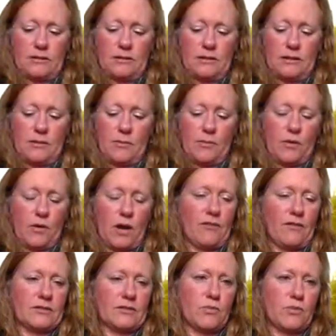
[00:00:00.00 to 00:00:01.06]
the
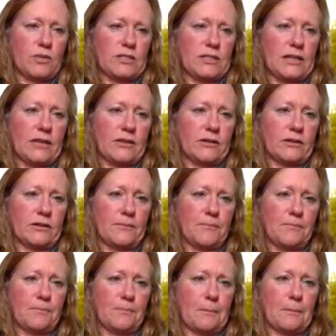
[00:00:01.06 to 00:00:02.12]
province is putting together
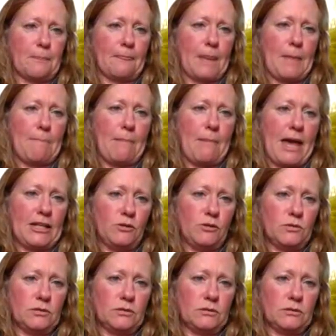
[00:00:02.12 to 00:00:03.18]

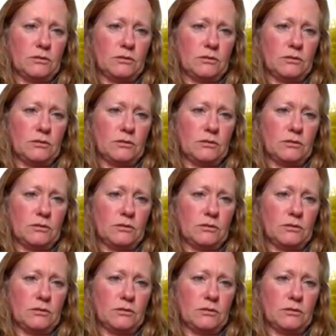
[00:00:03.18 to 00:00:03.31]
manual